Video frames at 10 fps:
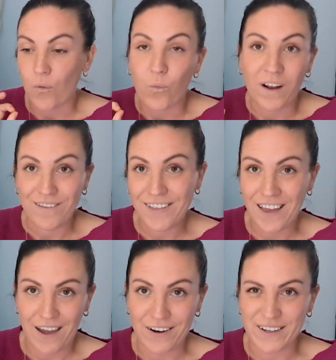One of
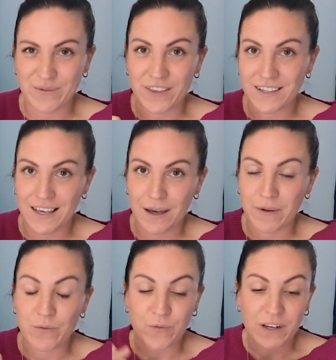the areas where this can come
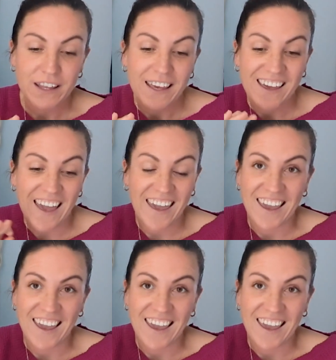in really